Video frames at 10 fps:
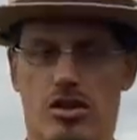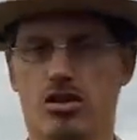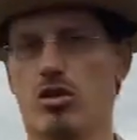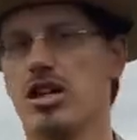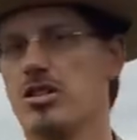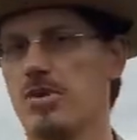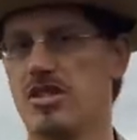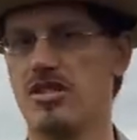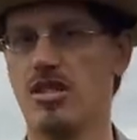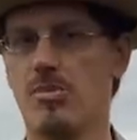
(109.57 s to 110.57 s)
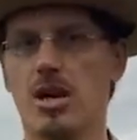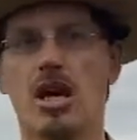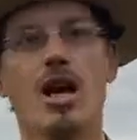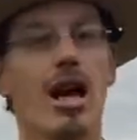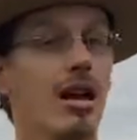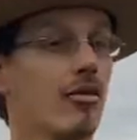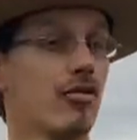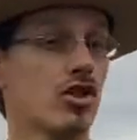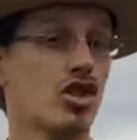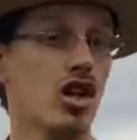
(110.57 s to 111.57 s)
the Trans-Mississippi, and in
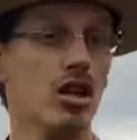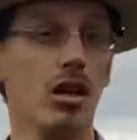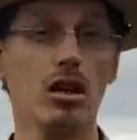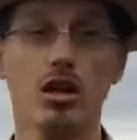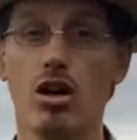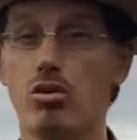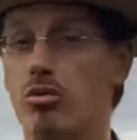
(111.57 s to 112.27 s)
Virginia alone,